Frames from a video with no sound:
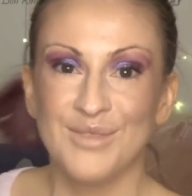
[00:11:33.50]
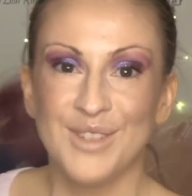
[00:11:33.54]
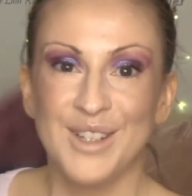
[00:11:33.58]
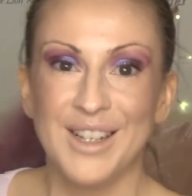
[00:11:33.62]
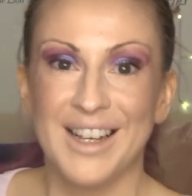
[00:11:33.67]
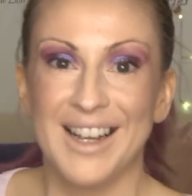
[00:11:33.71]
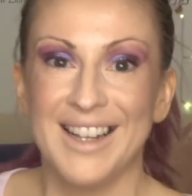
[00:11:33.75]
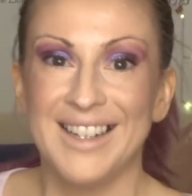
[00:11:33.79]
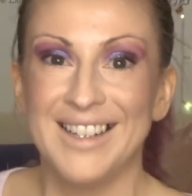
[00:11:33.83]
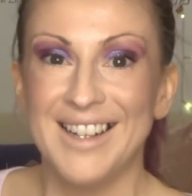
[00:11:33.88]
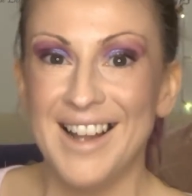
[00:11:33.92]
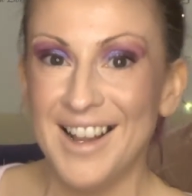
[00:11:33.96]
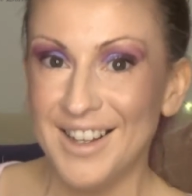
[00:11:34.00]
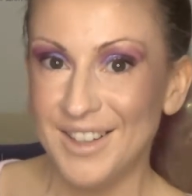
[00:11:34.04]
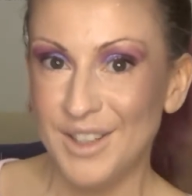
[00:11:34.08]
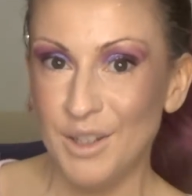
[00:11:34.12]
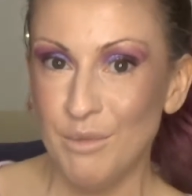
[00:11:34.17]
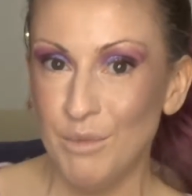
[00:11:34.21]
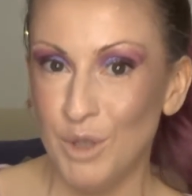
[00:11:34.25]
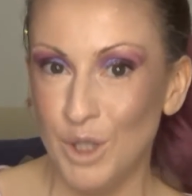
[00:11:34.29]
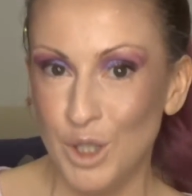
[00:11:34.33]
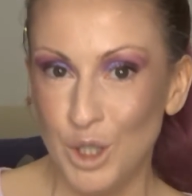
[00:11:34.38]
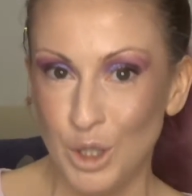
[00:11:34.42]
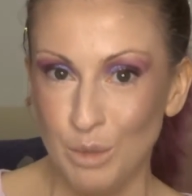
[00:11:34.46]
Okay, next
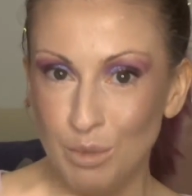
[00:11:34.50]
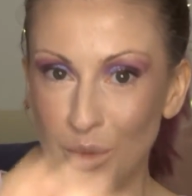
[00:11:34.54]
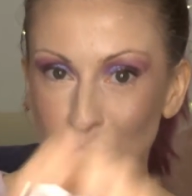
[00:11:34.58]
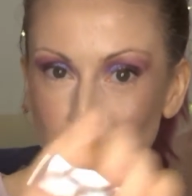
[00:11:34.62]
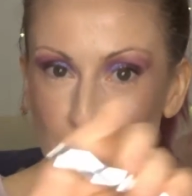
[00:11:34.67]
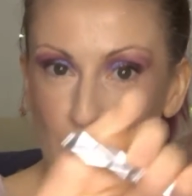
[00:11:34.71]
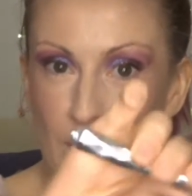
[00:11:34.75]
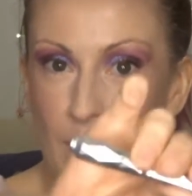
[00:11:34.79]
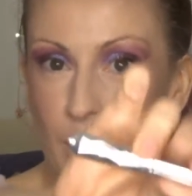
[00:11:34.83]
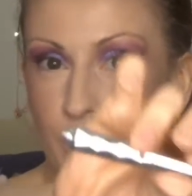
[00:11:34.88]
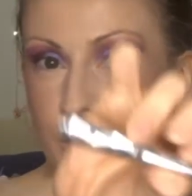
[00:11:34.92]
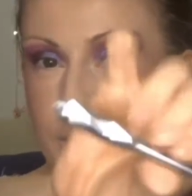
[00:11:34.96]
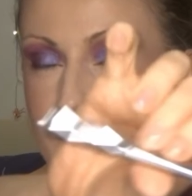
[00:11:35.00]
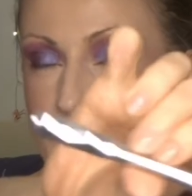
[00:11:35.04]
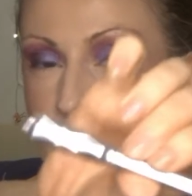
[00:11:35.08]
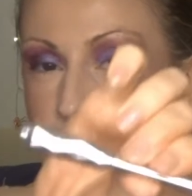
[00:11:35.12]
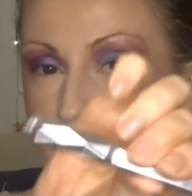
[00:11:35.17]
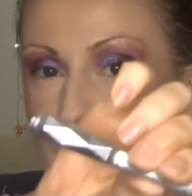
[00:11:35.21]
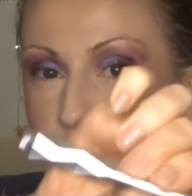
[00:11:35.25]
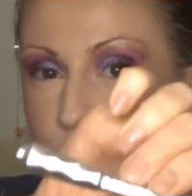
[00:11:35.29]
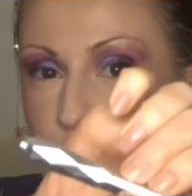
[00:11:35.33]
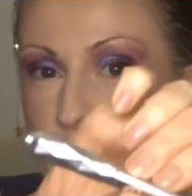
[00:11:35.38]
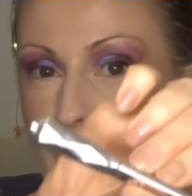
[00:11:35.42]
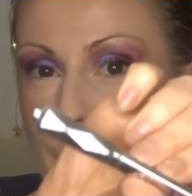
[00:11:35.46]
I'm going to do my brows and
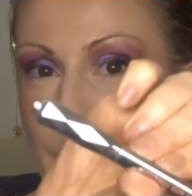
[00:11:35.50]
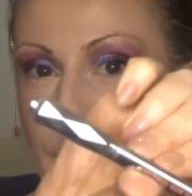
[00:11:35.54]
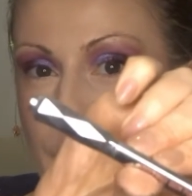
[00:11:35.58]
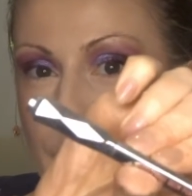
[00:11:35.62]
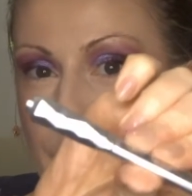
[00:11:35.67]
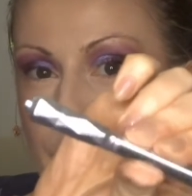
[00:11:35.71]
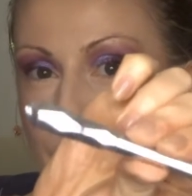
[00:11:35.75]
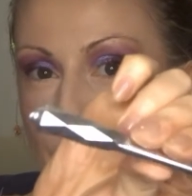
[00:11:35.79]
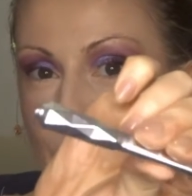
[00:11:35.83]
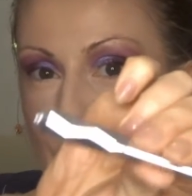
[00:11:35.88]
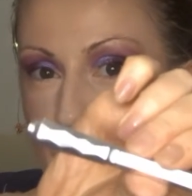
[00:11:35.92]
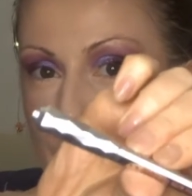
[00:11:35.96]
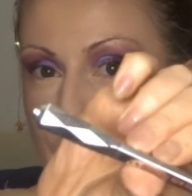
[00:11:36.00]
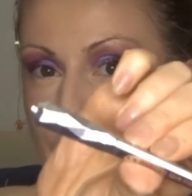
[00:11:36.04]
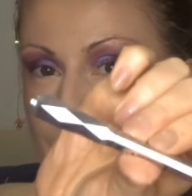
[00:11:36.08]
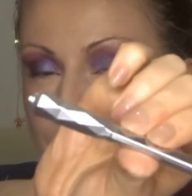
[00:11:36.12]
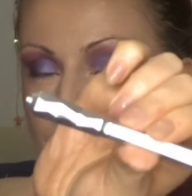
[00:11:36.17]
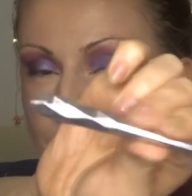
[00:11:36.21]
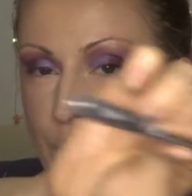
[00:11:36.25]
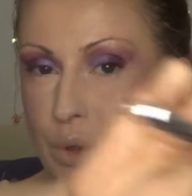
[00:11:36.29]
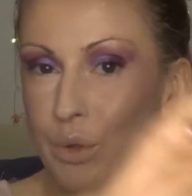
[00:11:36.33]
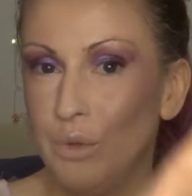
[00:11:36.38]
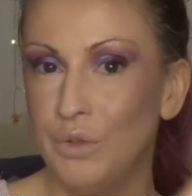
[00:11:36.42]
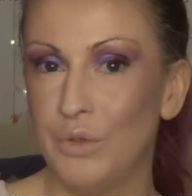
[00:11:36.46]
I'm going to go in with the Goof
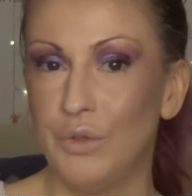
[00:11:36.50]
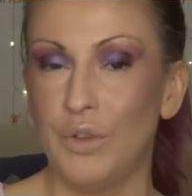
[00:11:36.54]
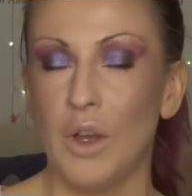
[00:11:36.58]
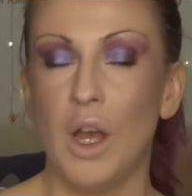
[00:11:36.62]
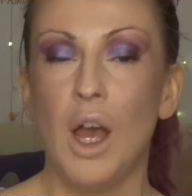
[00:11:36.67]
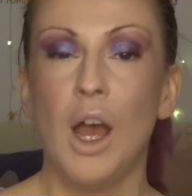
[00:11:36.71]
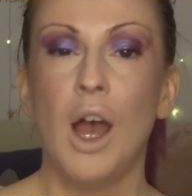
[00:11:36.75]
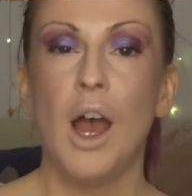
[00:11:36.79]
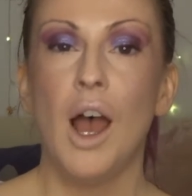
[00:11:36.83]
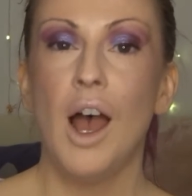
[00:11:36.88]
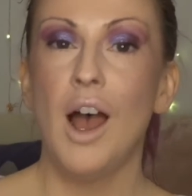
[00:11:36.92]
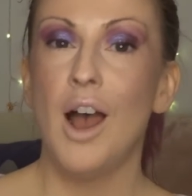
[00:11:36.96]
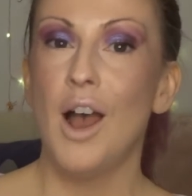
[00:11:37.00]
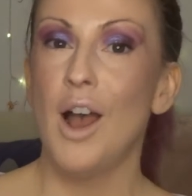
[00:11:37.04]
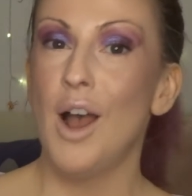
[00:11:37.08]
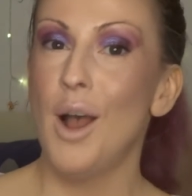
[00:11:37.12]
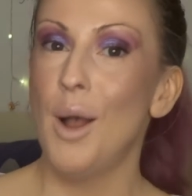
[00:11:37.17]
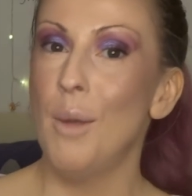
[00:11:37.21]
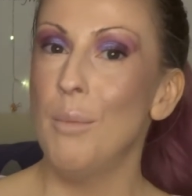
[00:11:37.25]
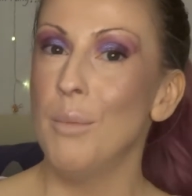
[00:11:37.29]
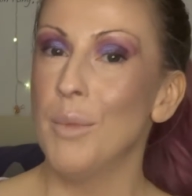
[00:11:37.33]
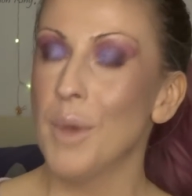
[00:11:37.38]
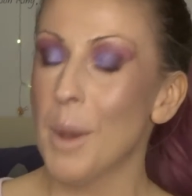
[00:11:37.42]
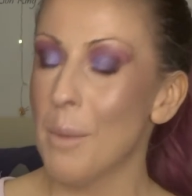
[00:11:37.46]
Proof
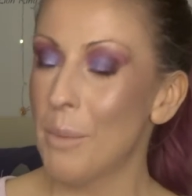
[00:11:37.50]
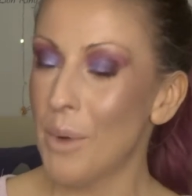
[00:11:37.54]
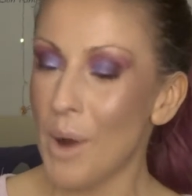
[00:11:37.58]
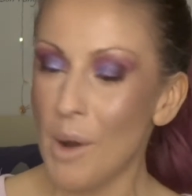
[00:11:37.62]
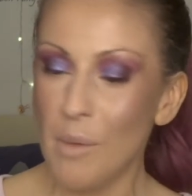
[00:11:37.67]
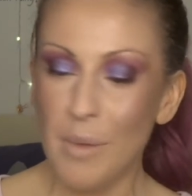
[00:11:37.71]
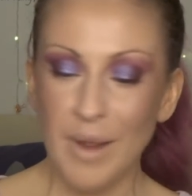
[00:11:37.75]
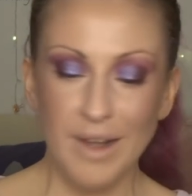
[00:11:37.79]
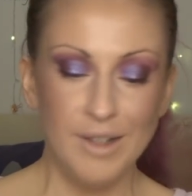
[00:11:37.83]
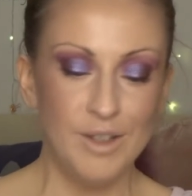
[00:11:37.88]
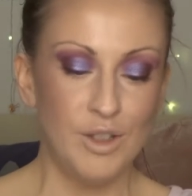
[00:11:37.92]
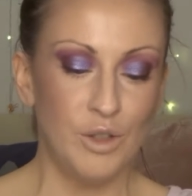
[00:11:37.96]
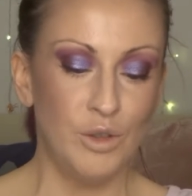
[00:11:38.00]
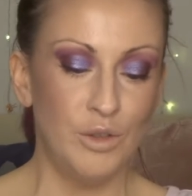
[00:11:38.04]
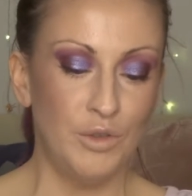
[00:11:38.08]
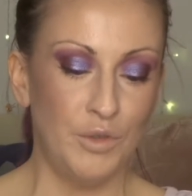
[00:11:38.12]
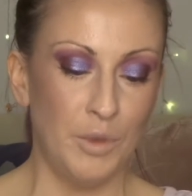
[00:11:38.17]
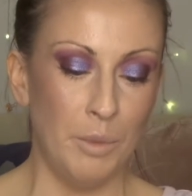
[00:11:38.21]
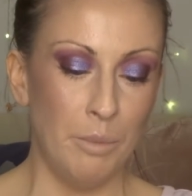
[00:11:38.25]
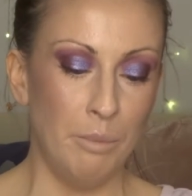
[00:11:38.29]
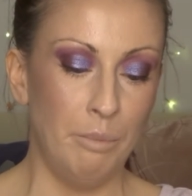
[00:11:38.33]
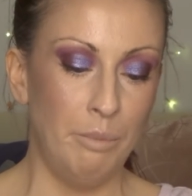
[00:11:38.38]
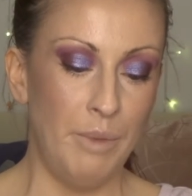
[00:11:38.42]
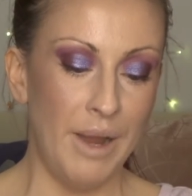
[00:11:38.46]
um, brow pencil
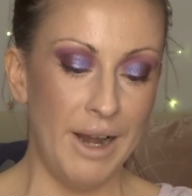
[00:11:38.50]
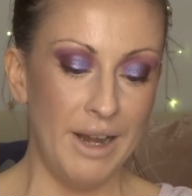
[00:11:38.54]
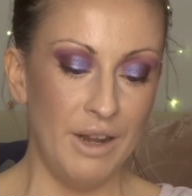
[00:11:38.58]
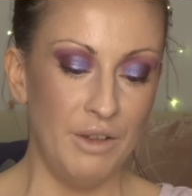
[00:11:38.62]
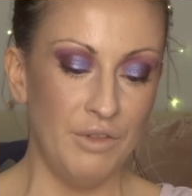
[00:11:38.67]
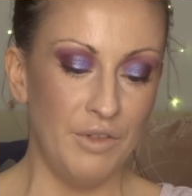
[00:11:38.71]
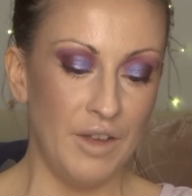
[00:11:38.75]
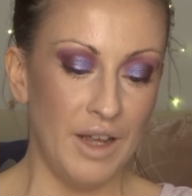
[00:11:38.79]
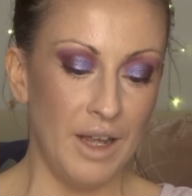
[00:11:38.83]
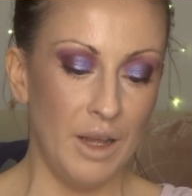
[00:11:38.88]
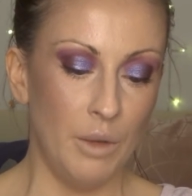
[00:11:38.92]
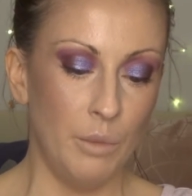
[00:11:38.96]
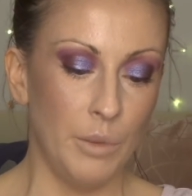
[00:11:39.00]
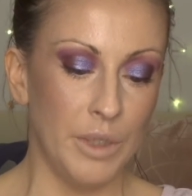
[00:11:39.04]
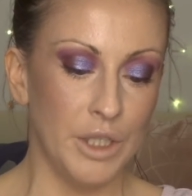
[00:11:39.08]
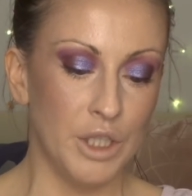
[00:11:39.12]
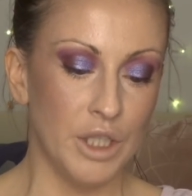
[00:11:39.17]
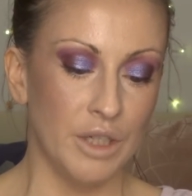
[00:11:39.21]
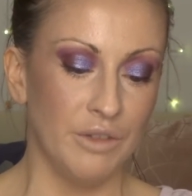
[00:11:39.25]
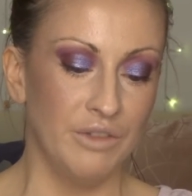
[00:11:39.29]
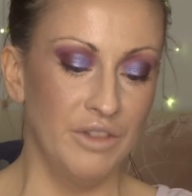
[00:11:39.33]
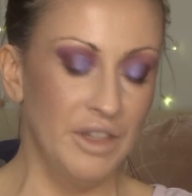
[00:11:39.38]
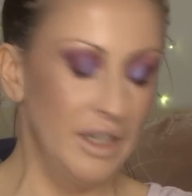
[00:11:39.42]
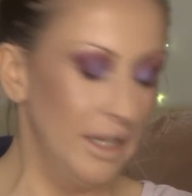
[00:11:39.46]
from Benefit, which
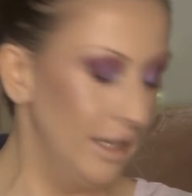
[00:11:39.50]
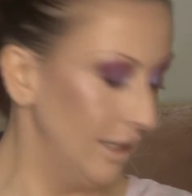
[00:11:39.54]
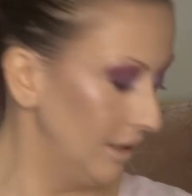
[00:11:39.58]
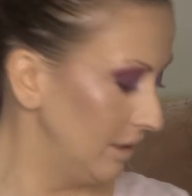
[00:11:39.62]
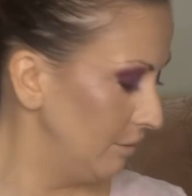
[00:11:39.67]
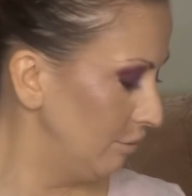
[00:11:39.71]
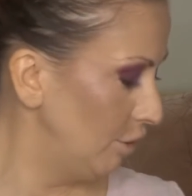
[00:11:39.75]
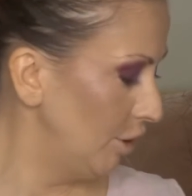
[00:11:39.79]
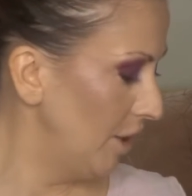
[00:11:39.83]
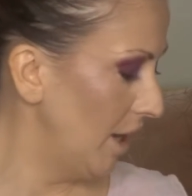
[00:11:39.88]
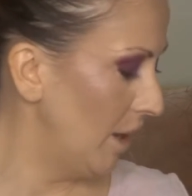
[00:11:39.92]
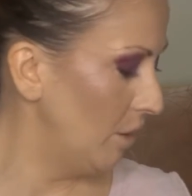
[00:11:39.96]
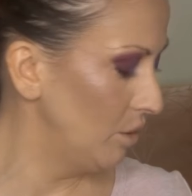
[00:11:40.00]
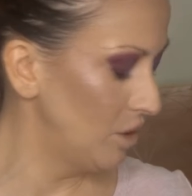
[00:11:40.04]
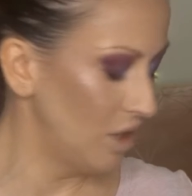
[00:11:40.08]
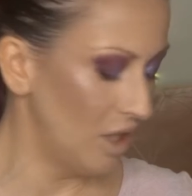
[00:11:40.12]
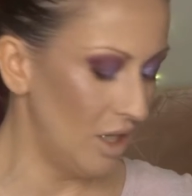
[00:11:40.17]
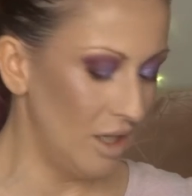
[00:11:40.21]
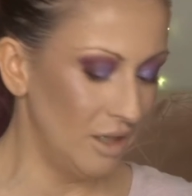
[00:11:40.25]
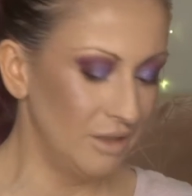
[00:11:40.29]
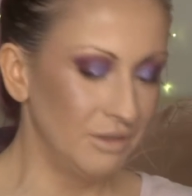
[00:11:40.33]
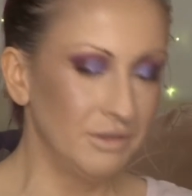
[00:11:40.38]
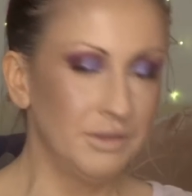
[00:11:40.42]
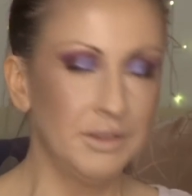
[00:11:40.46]
I've nearly run out
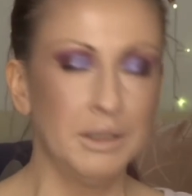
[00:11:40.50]
of.